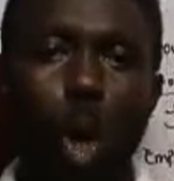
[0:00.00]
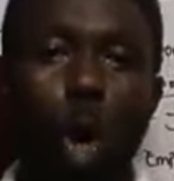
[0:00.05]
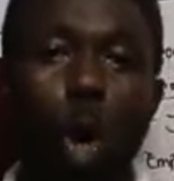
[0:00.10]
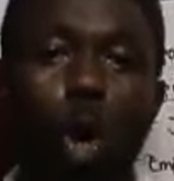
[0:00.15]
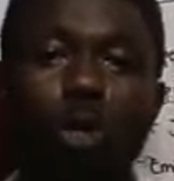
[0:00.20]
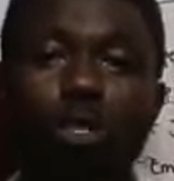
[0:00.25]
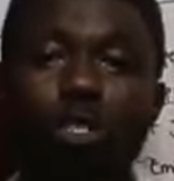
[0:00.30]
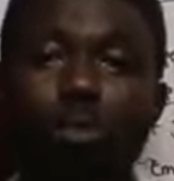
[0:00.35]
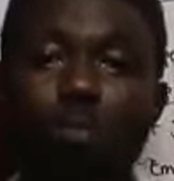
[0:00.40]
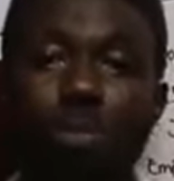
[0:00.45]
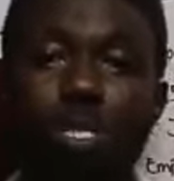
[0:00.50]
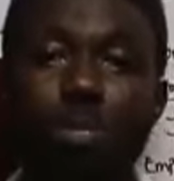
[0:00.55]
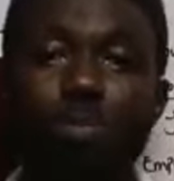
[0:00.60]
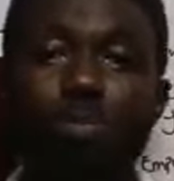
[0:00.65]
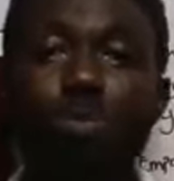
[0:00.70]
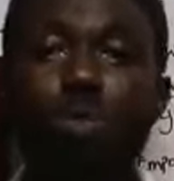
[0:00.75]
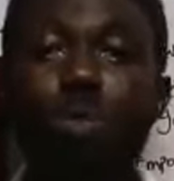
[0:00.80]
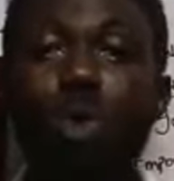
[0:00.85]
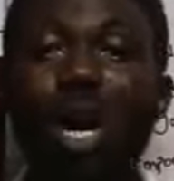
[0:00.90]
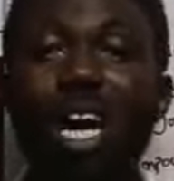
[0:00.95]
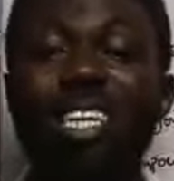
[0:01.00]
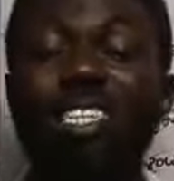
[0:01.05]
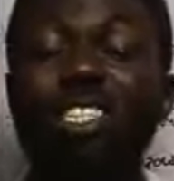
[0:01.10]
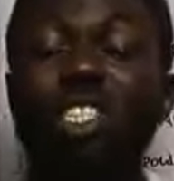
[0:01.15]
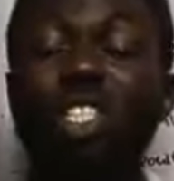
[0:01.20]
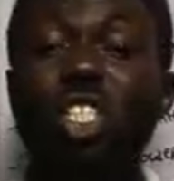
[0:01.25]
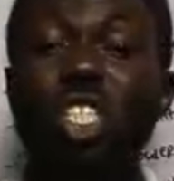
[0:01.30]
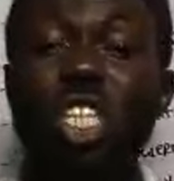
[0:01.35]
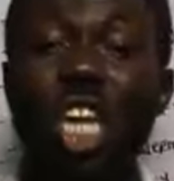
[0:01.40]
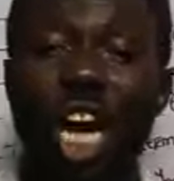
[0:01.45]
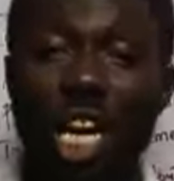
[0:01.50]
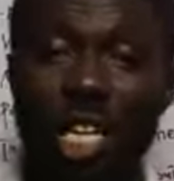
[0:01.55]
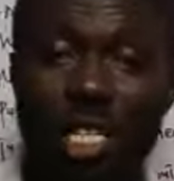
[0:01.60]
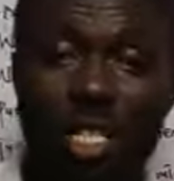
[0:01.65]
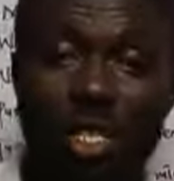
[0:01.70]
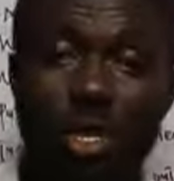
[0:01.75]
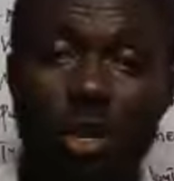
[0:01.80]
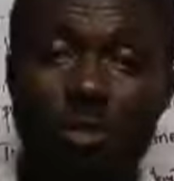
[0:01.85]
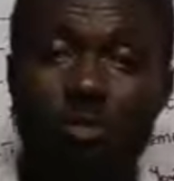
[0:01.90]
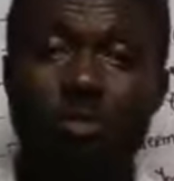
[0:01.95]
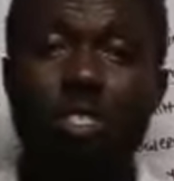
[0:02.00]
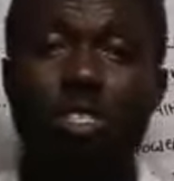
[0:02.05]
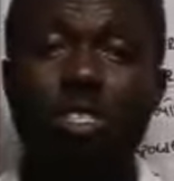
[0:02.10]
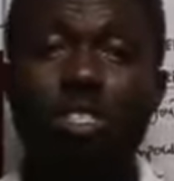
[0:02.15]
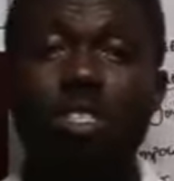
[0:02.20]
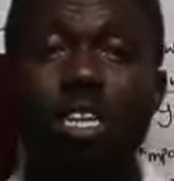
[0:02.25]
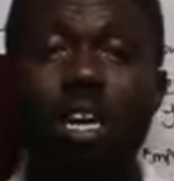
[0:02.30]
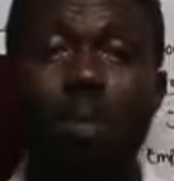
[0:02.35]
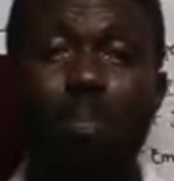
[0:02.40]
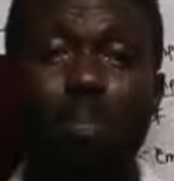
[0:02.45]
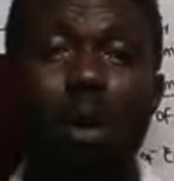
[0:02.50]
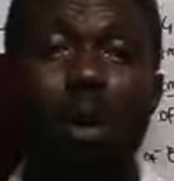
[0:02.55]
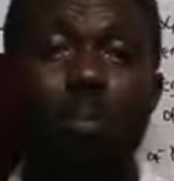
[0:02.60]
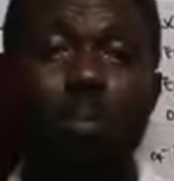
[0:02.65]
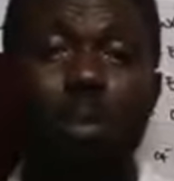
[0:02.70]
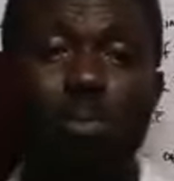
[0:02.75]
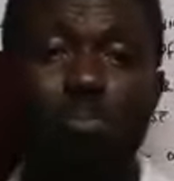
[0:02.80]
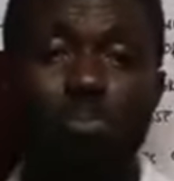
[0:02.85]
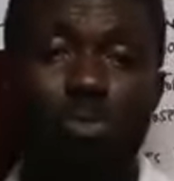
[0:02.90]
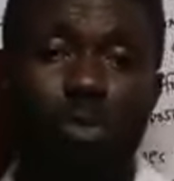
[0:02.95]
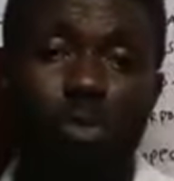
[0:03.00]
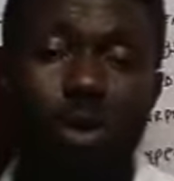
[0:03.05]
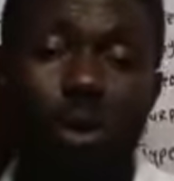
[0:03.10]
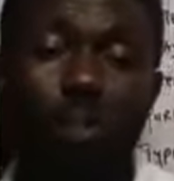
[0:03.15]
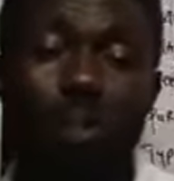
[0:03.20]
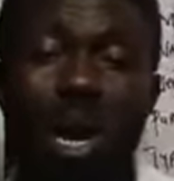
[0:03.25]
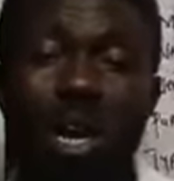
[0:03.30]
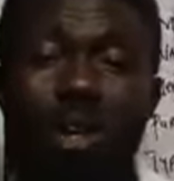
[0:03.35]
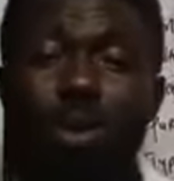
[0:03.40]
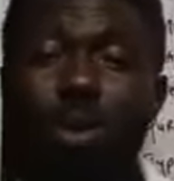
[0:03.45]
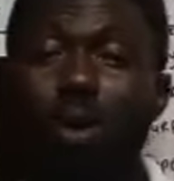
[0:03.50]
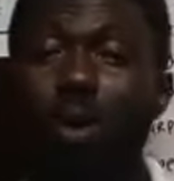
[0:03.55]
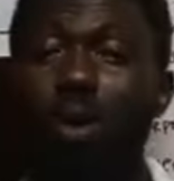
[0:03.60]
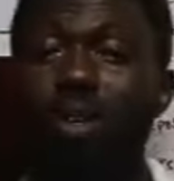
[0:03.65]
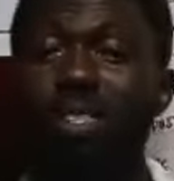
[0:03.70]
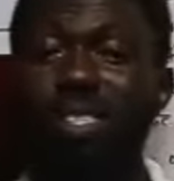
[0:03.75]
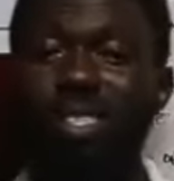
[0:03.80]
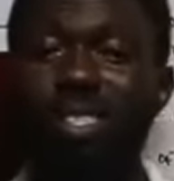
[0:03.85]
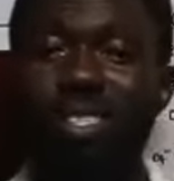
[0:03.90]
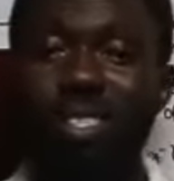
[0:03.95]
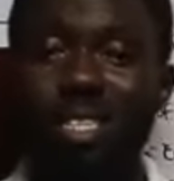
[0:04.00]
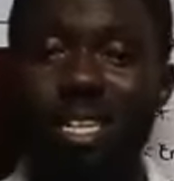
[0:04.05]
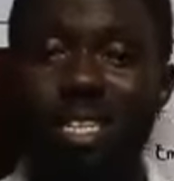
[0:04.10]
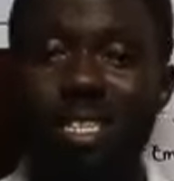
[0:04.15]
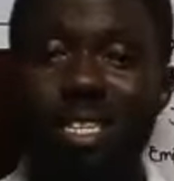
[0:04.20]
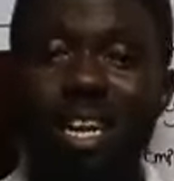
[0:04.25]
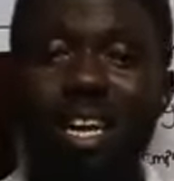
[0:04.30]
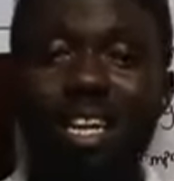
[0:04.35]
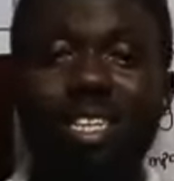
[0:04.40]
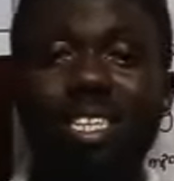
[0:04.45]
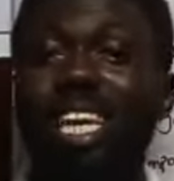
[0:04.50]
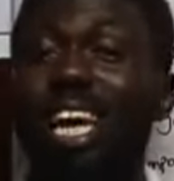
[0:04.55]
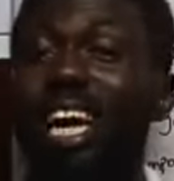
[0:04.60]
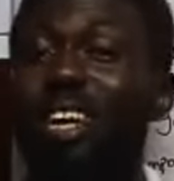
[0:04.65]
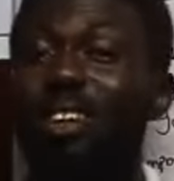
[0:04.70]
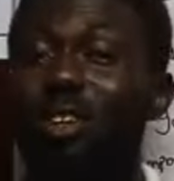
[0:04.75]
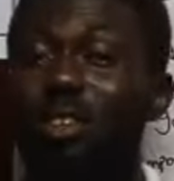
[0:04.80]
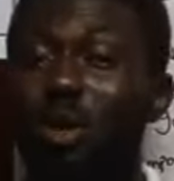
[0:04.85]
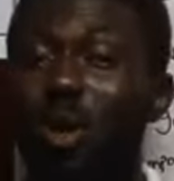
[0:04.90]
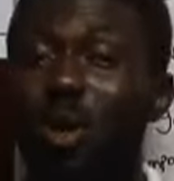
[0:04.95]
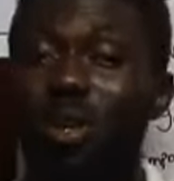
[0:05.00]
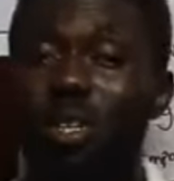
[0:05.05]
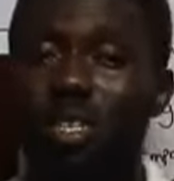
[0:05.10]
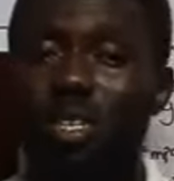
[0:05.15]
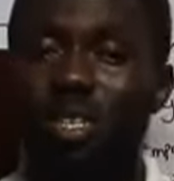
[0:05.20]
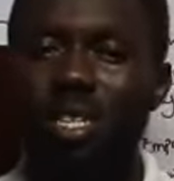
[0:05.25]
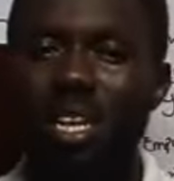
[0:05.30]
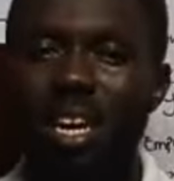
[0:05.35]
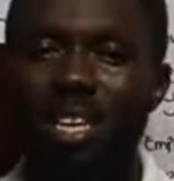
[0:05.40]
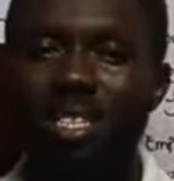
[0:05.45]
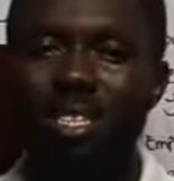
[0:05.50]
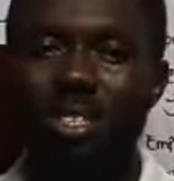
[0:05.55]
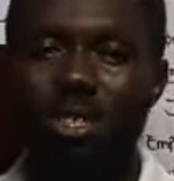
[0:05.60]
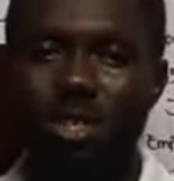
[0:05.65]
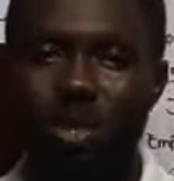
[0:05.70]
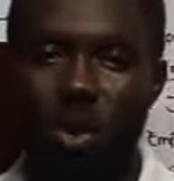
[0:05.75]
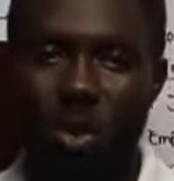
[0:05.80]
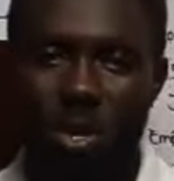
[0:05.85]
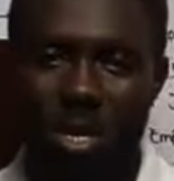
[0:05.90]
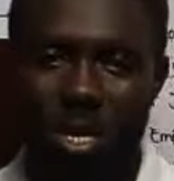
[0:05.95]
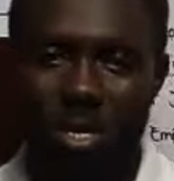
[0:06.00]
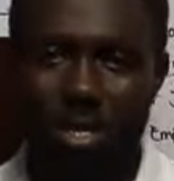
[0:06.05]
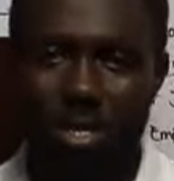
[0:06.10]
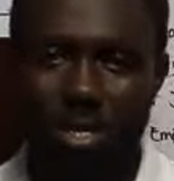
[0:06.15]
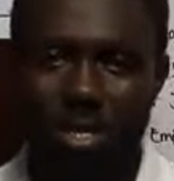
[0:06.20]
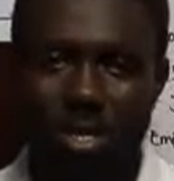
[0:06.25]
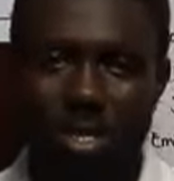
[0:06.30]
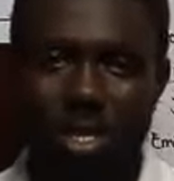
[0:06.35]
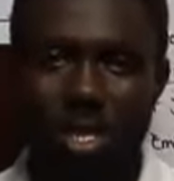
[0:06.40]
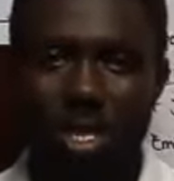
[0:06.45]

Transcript: or the people who are in charge of this empowerment program are not consistent, they are not honest, they are dishonest,